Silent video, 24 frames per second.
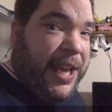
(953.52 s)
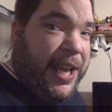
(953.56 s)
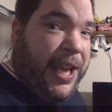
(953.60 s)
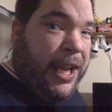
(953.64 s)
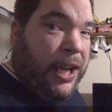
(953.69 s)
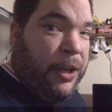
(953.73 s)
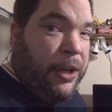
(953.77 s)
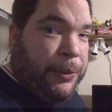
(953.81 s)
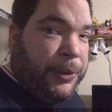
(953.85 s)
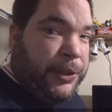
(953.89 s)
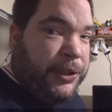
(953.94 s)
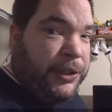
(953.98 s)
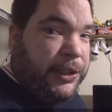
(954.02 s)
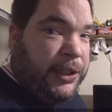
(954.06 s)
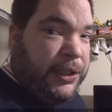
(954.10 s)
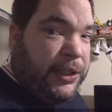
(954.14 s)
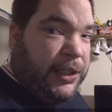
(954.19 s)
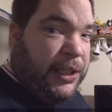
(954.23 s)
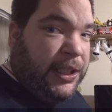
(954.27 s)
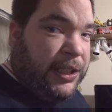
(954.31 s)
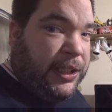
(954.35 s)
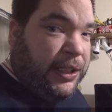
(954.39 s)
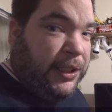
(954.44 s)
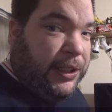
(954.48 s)
hours a
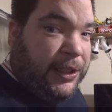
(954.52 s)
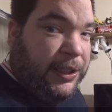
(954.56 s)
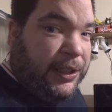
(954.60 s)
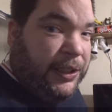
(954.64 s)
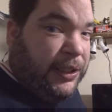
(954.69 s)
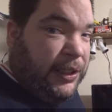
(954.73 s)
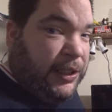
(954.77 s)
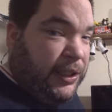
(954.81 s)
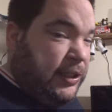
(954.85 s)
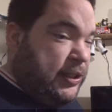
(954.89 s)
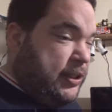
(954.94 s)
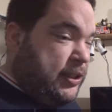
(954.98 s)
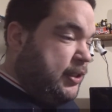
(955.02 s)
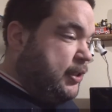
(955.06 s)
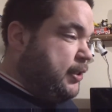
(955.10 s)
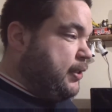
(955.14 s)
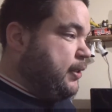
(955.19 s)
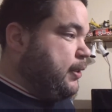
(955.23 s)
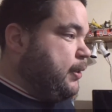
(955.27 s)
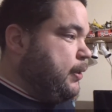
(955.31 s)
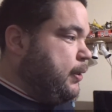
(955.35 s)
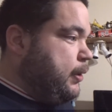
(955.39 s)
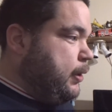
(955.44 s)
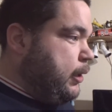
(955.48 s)
day at least.
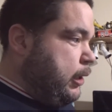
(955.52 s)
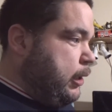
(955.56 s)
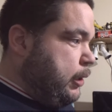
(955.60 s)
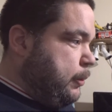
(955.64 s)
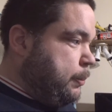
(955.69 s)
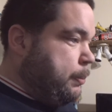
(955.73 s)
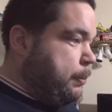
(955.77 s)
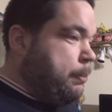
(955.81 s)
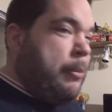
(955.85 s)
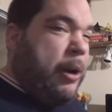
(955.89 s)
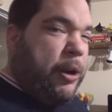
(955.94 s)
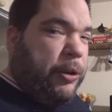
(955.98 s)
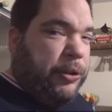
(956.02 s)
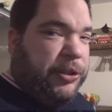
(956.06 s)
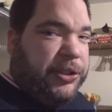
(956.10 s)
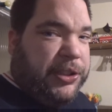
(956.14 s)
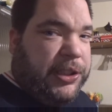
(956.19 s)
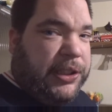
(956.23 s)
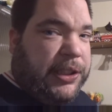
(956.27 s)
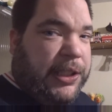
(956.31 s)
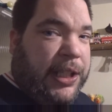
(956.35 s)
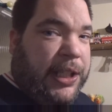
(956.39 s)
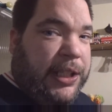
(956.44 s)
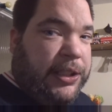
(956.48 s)

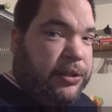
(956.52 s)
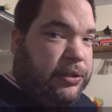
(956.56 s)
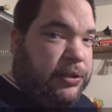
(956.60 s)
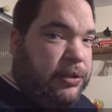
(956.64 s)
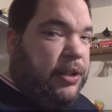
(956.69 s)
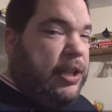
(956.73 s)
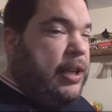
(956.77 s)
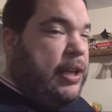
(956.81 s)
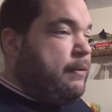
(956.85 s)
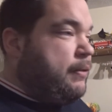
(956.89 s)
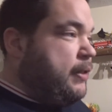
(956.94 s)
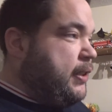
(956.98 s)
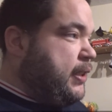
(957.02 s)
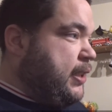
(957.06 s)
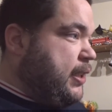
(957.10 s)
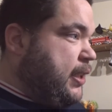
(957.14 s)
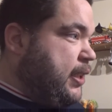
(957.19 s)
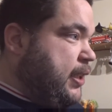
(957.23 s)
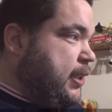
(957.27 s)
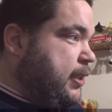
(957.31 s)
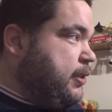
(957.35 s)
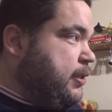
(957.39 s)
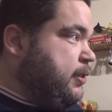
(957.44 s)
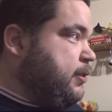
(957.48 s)
Most days, not every
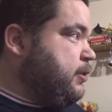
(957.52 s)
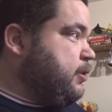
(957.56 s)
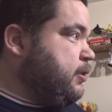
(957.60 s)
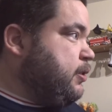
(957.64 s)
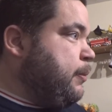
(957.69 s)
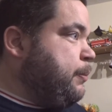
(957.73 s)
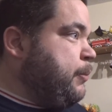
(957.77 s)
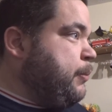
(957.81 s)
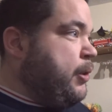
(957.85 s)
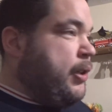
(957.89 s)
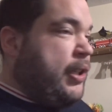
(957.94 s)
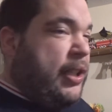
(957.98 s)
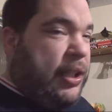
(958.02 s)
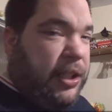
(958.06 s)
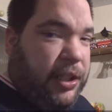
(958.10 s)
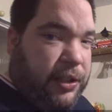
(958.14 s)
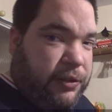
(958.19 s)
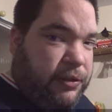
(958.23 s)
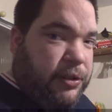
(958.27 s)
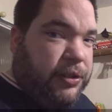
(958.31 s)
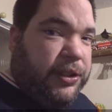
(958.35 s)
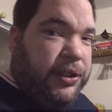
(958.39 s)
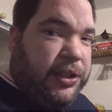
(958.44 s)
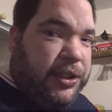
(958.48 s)
day, because I'm not
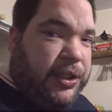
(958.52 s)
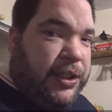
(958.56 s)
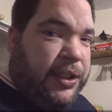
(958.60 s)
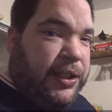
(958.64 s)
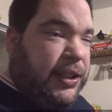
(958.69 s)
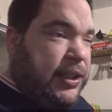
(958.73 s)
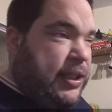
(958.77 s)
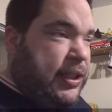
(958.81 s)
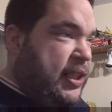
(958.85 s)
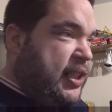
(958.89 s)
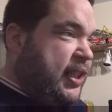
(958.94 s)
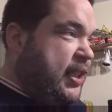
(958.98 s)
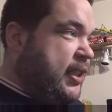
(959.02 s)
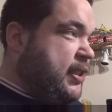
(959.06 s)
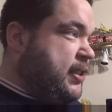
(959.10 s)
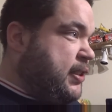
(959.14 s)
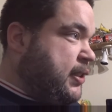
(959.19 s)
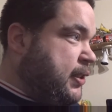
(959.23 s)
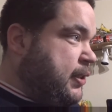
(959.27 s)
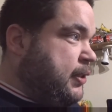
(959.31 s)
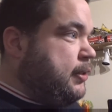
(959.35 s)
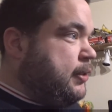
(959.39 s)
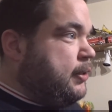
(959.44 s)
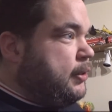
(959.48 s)
here on
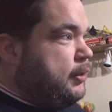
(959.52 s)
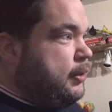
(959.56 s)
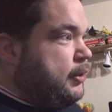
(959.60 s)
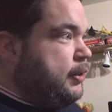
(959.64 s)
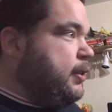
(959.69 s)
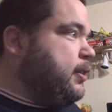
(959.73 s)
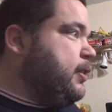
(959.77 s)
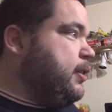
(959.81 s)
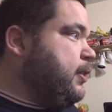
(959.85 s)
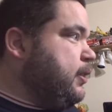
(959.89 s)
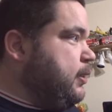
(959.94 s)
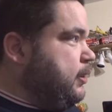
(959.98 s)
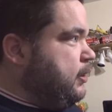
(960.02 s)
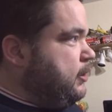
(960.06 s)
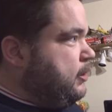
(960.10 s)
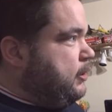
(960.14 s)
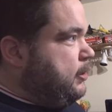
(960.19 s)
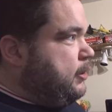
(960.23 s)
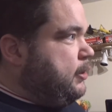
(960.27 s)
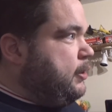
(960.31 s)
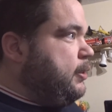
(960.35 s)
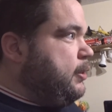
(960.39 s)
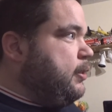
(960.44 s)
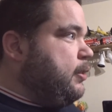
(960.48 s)
Sundays, and
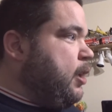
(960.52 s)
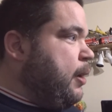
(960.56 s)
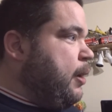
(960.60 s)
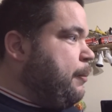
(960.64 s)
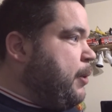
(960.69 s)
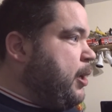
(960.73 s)
I